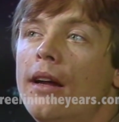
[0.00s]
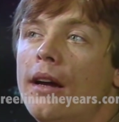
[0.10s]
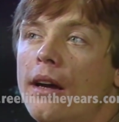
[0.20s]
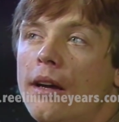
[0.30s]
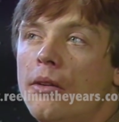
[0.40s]

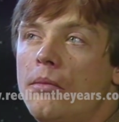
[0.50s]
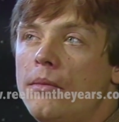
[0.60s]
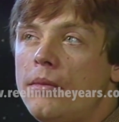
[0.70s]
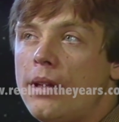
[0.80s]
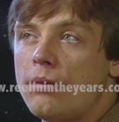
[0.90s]
uh,
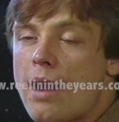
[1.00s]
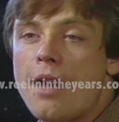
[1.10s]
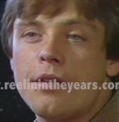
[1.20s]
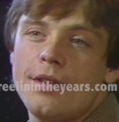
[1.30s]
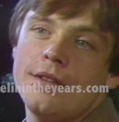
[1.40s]

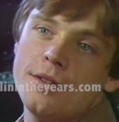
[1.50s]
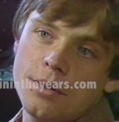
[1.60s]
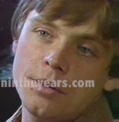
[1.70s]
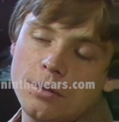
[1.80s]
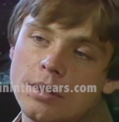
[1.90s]
rather than
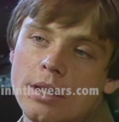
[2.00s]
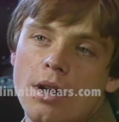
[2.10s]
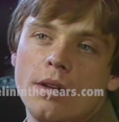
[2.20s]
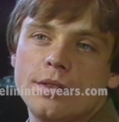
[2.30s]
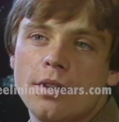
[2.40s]
do an
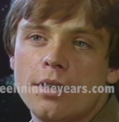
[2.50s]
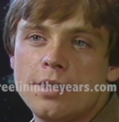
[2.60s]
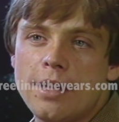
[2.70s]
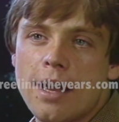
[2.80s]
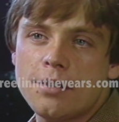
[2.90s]
all-star
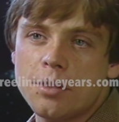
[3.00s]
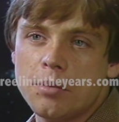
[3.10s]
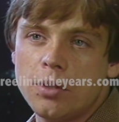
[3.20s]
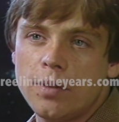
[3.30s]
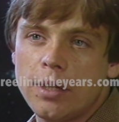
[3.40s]
disaster
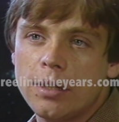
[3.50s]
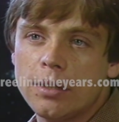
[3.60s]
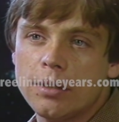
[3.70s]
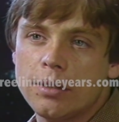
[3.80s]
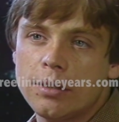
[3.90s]
movie.
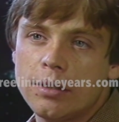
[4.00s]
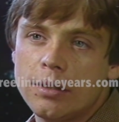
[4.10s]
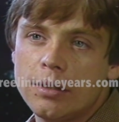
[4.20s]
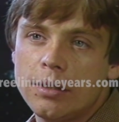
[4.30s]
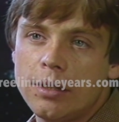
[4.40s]

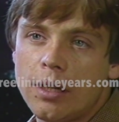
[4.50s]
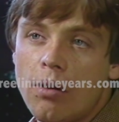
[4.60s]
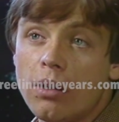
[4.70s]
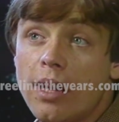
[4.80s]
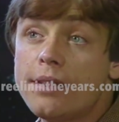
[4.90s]
You
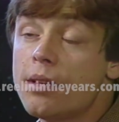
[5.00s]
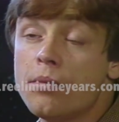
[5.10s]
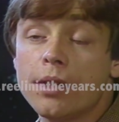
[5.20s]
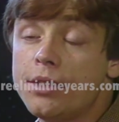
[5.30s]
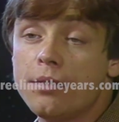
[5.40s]
know, unless
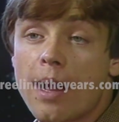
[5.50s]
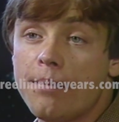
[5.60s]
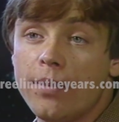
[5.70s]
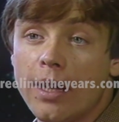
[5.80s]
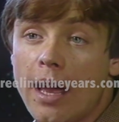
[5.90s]
I'm really
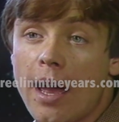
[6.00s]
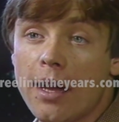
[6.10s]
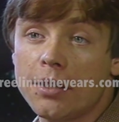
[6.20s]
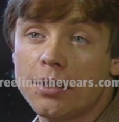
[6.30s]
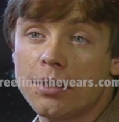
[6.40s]
strapped for
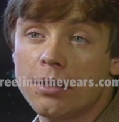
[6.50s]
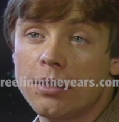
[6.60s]
cash.